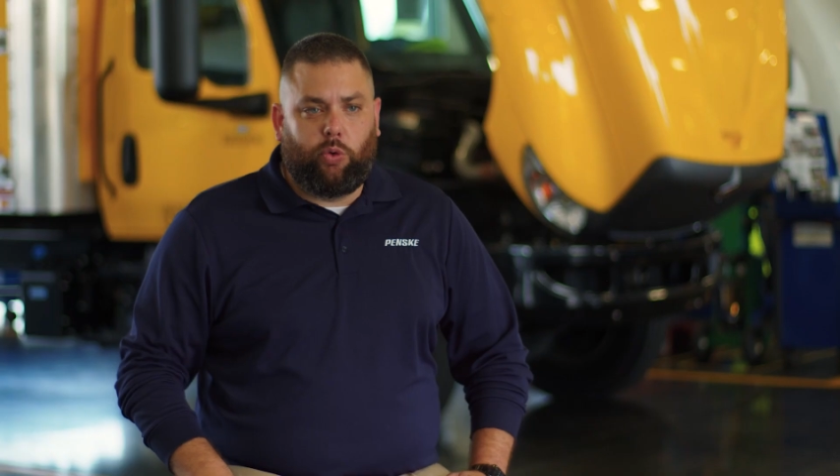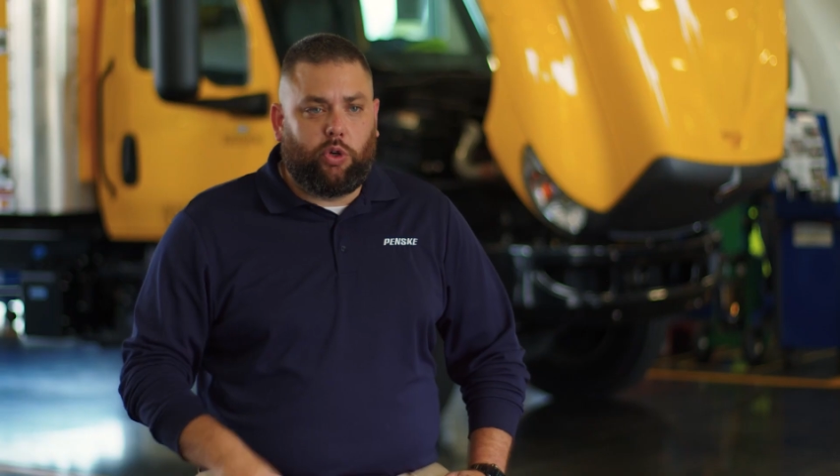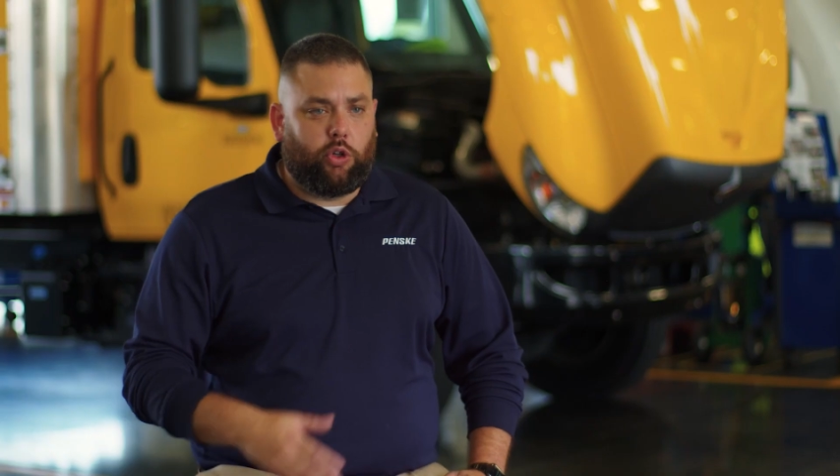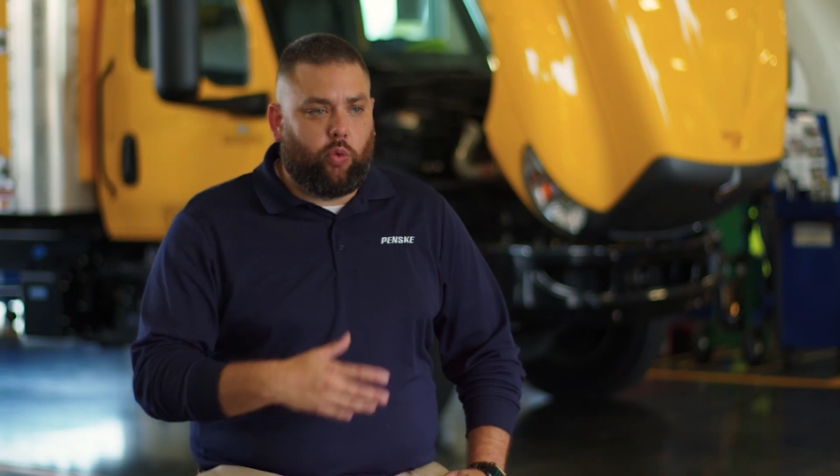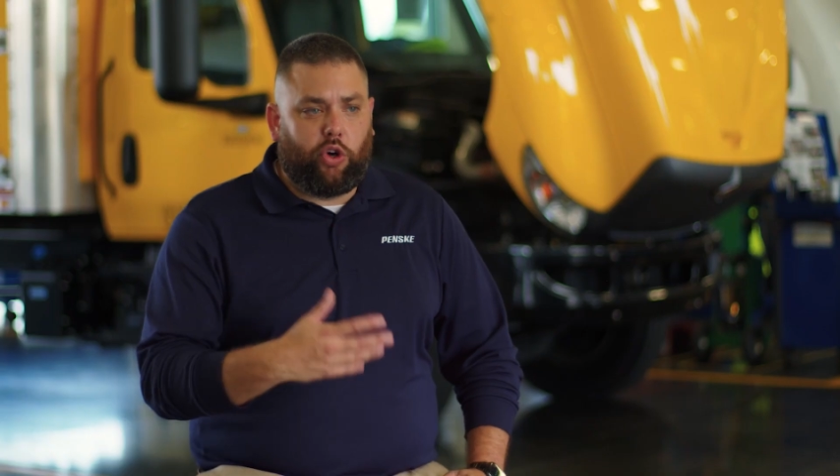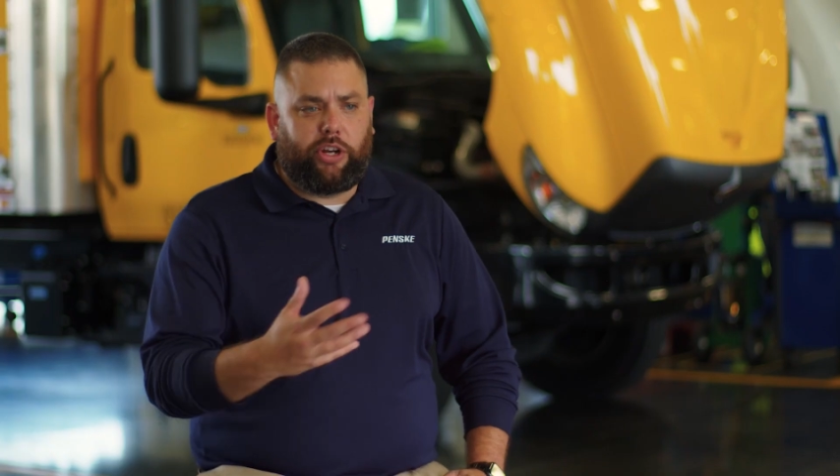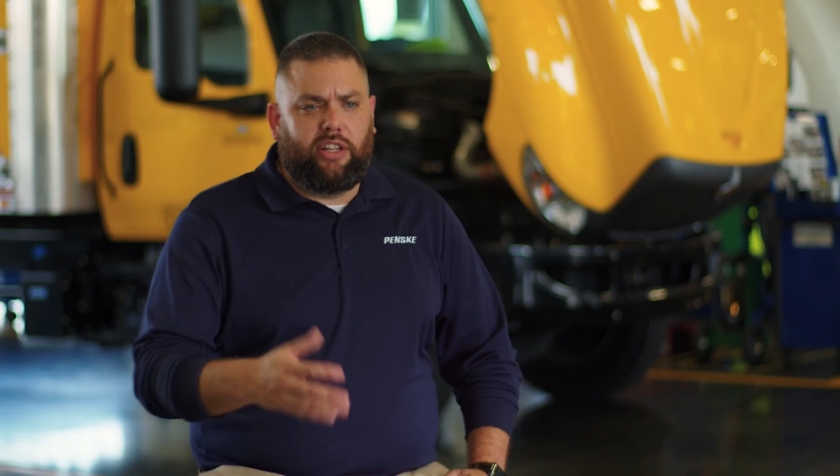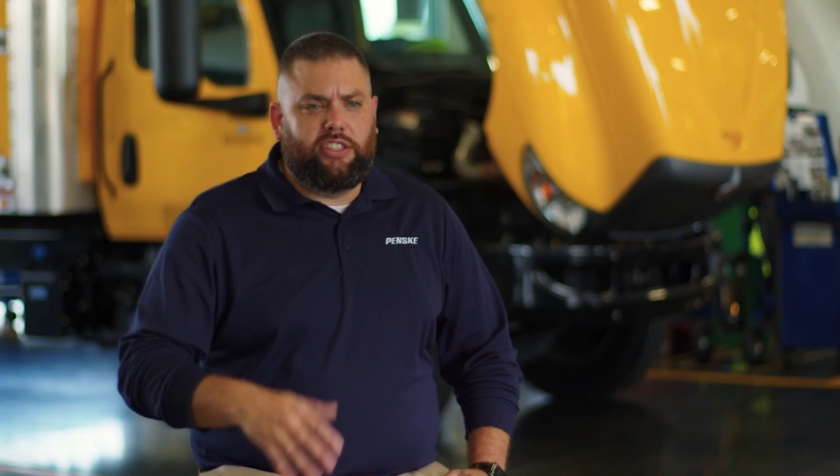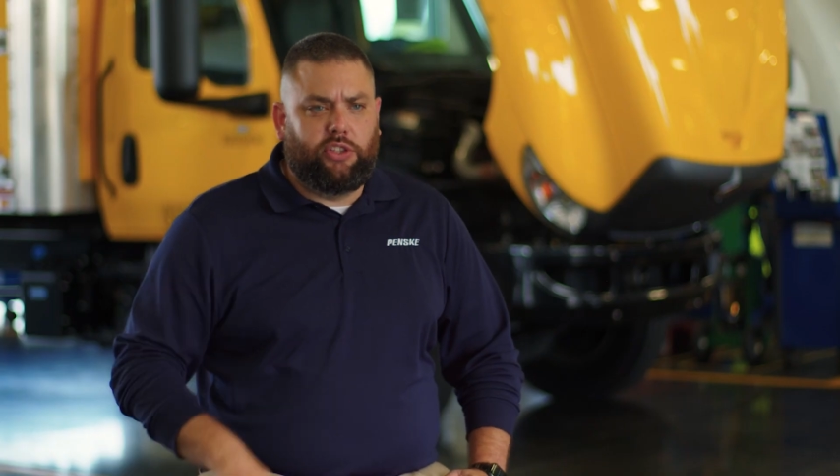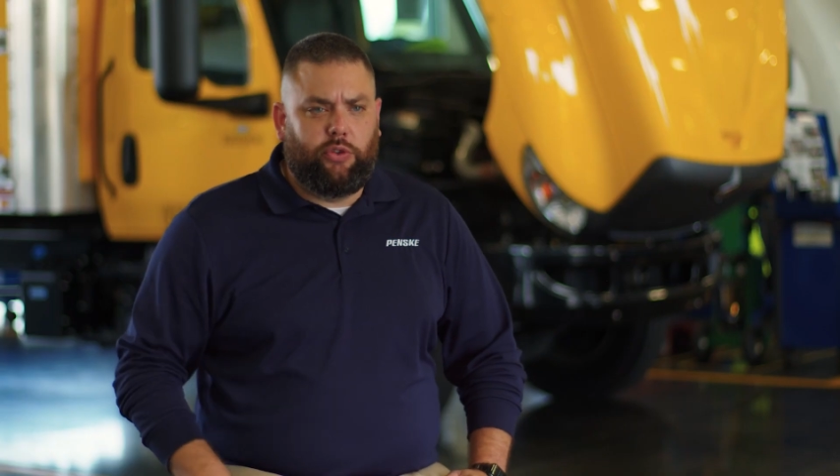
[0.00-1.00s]
We're working on
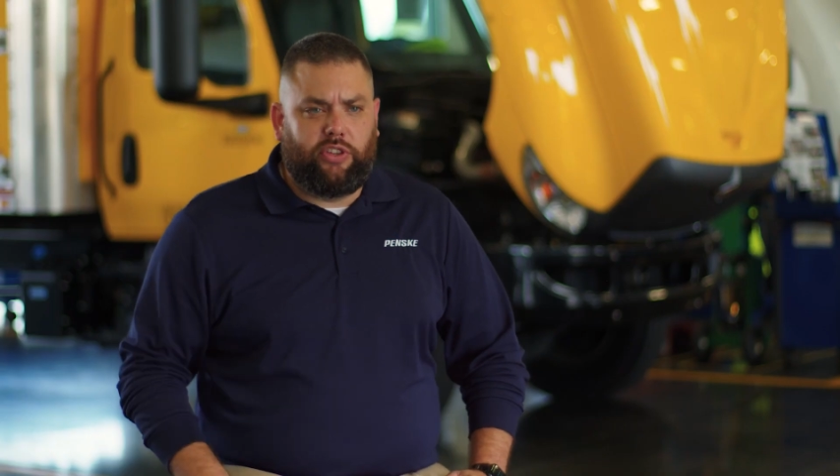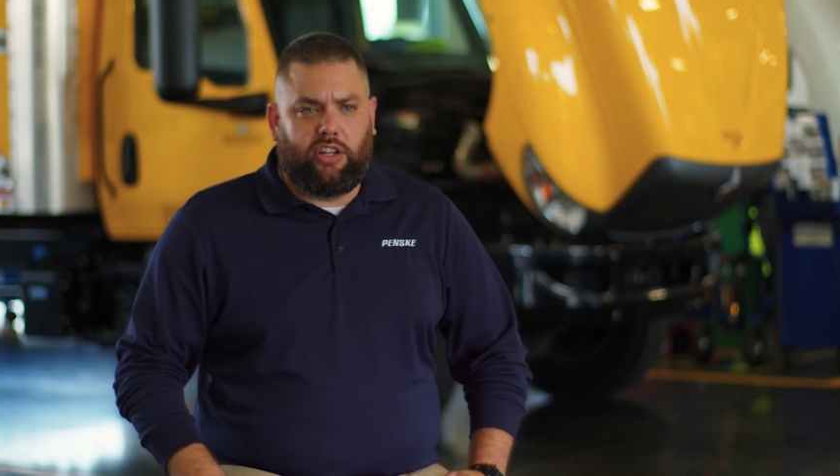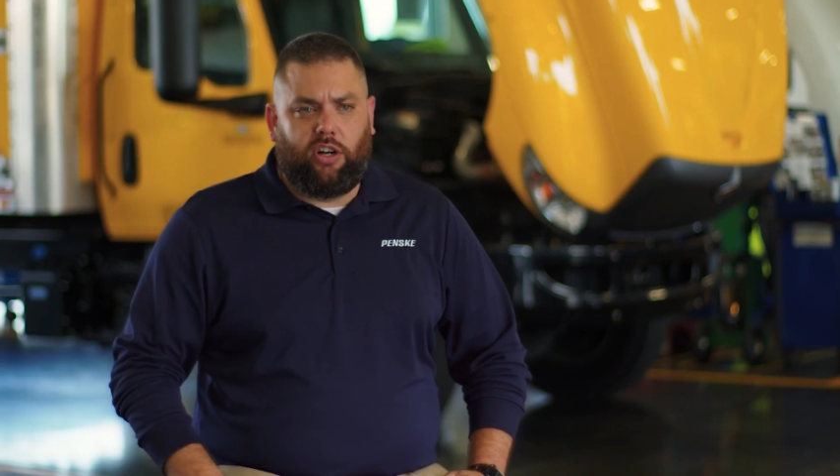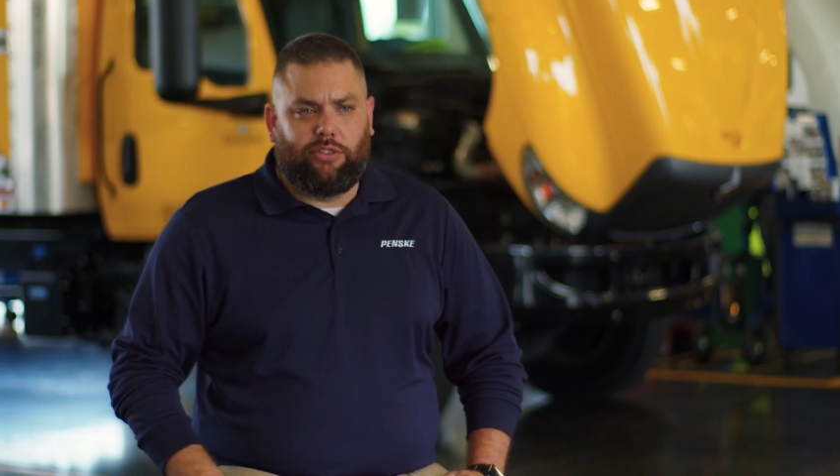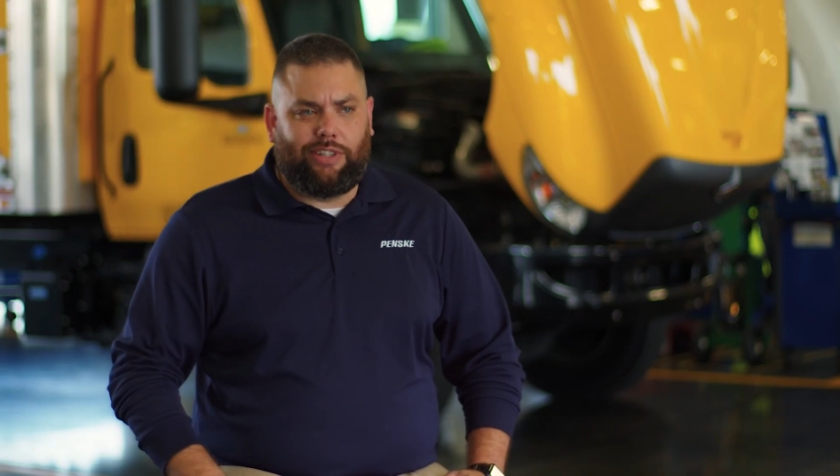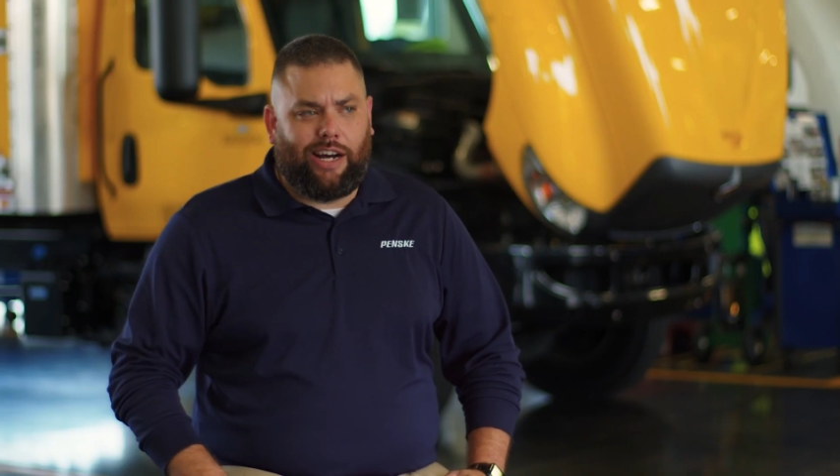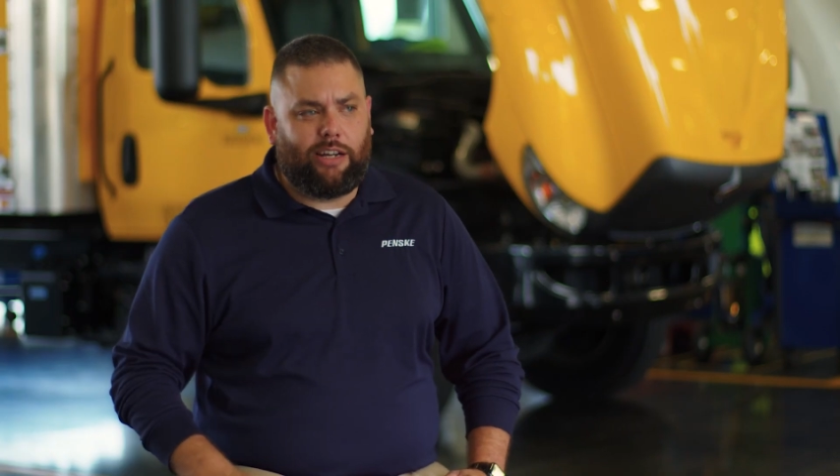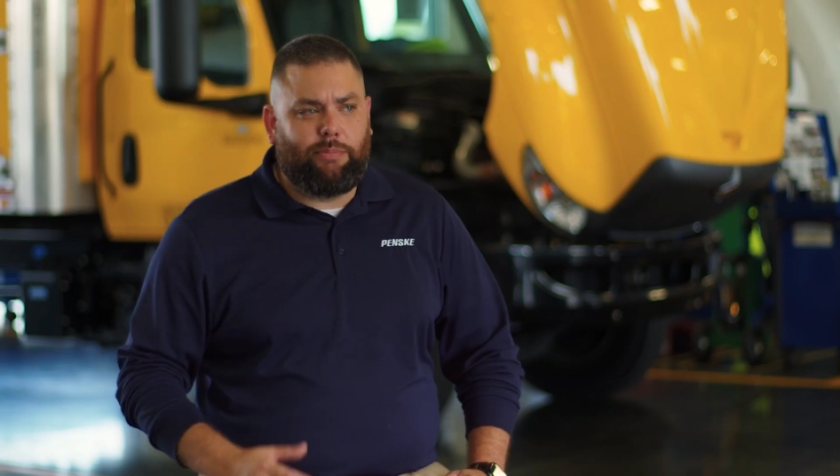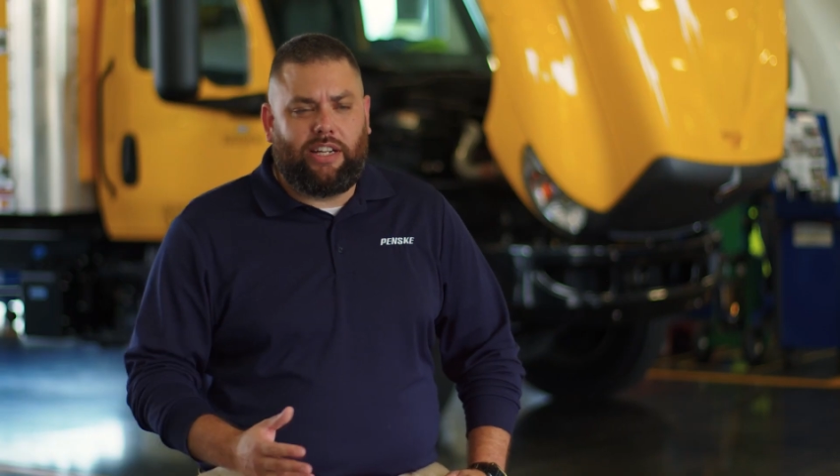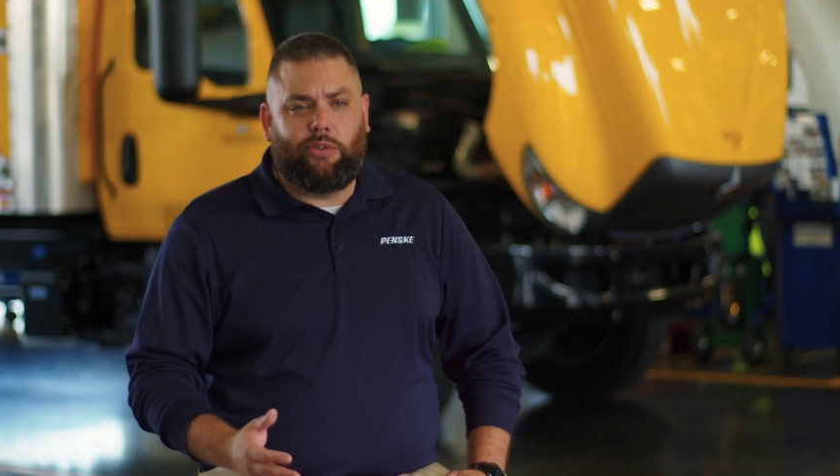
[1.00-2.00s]
this new thing called
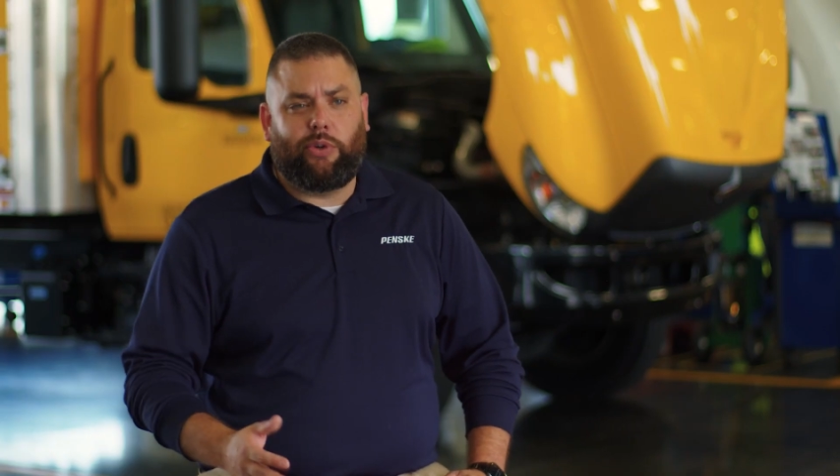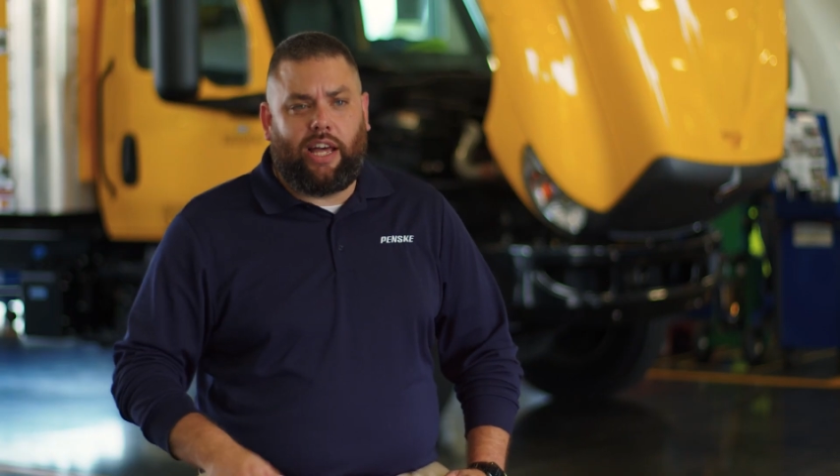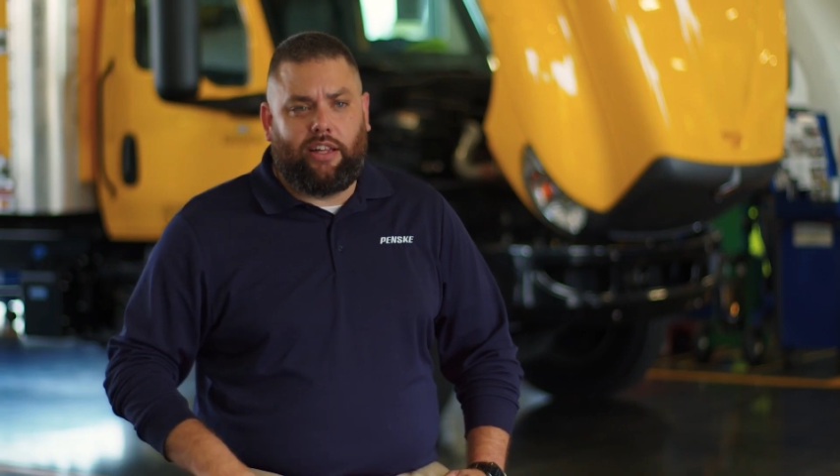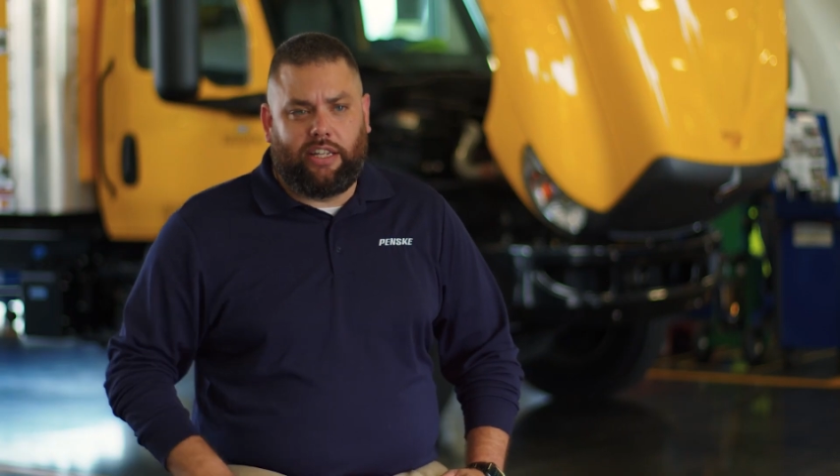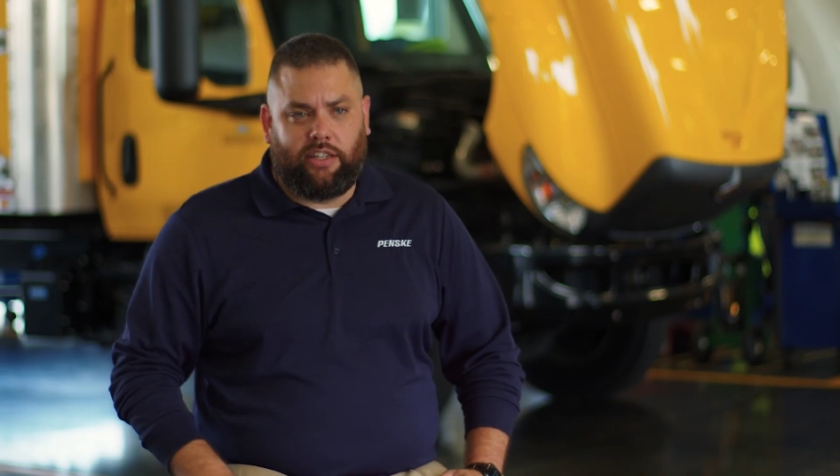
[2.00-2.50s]
augmented reality.